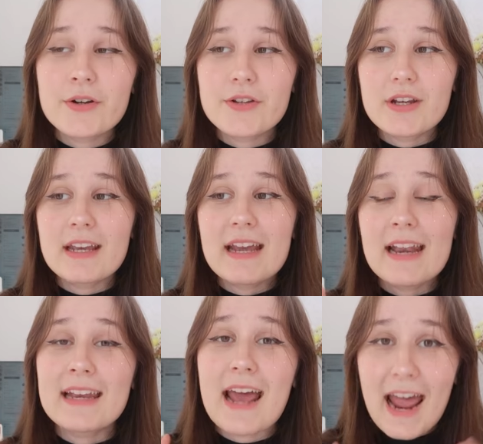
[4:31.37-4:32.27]
You can get
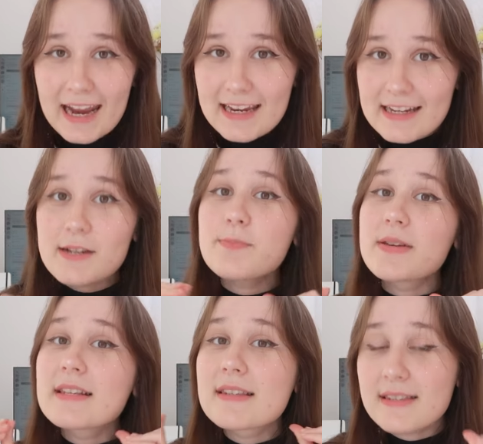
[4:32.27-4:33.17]
an eighty
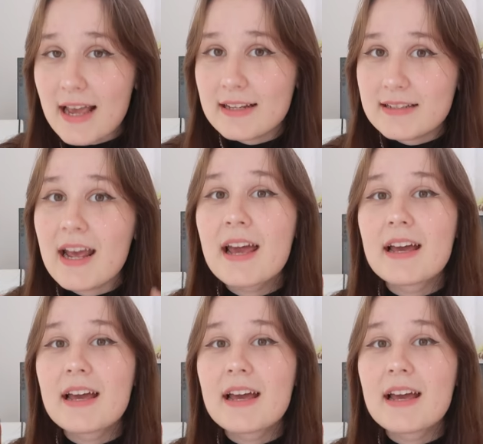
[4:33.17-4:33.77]
percent,